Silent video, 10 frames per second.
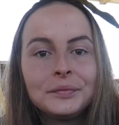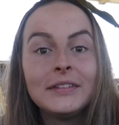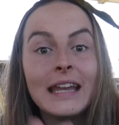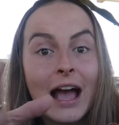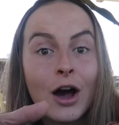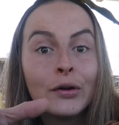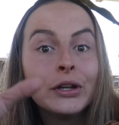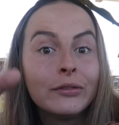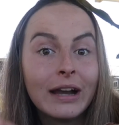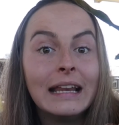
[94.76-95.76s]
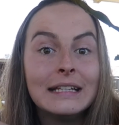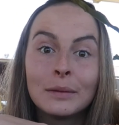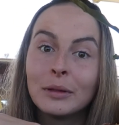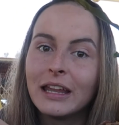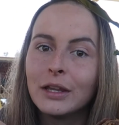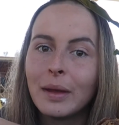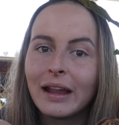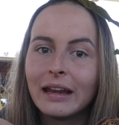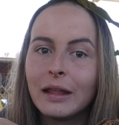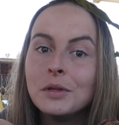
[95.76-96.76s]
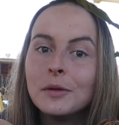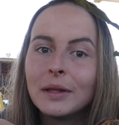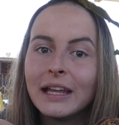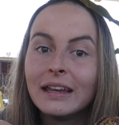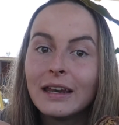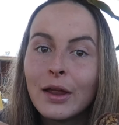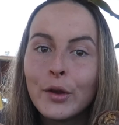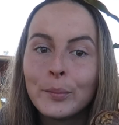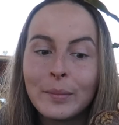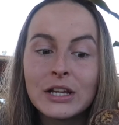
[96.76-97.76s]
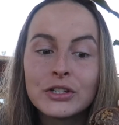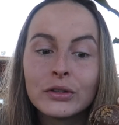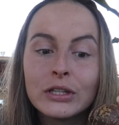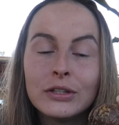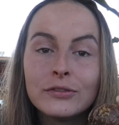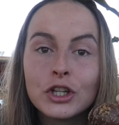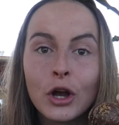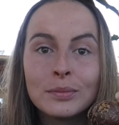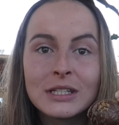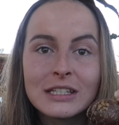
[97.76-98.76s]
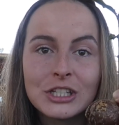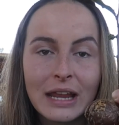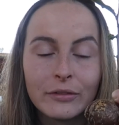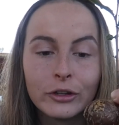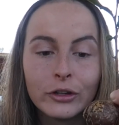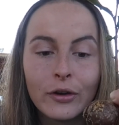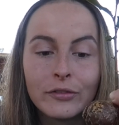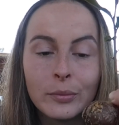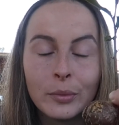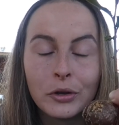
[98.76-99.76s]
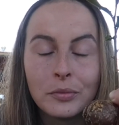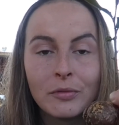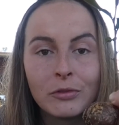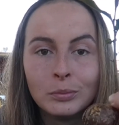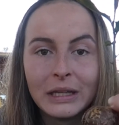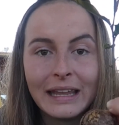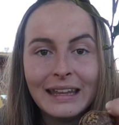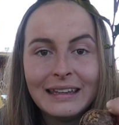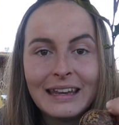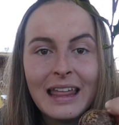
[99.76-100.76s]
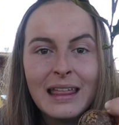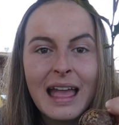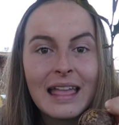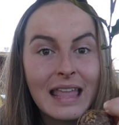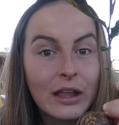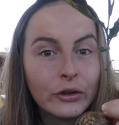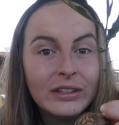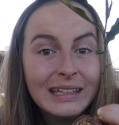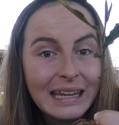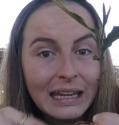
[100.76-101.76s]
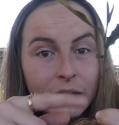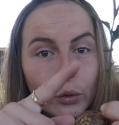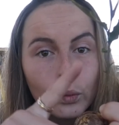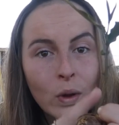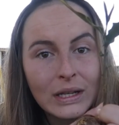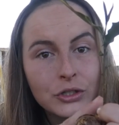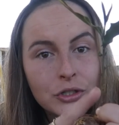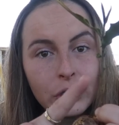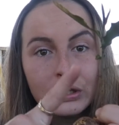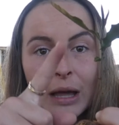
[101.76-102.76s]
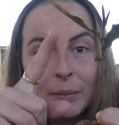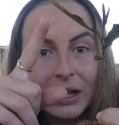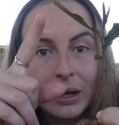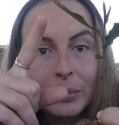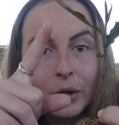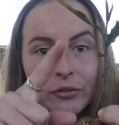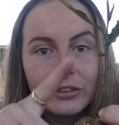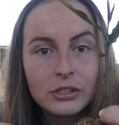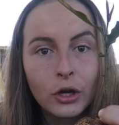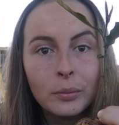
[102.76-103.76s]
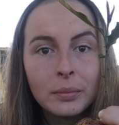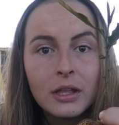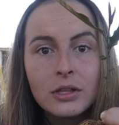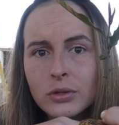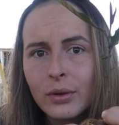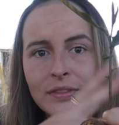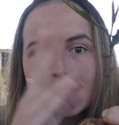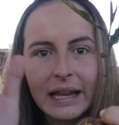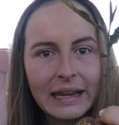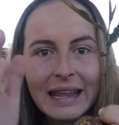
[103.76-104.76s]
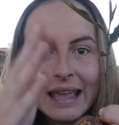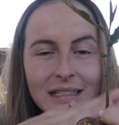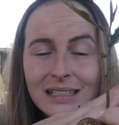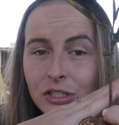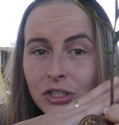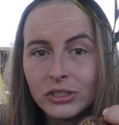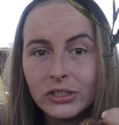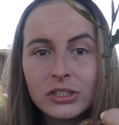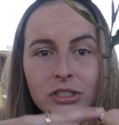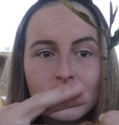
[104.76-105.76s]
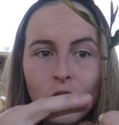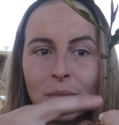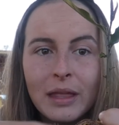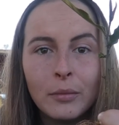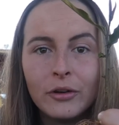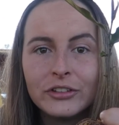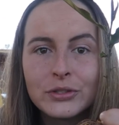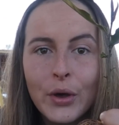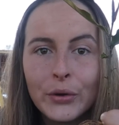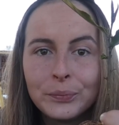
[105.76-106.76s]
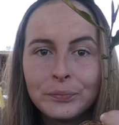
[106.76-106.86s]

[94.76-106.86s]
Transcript: Now you're ready to plant your macadamia plant. Make sure that you've chopped the J root off the bottom of the plant, and they only need one shoot coming up off the top. So if there's any excess shoots, chop them off as well.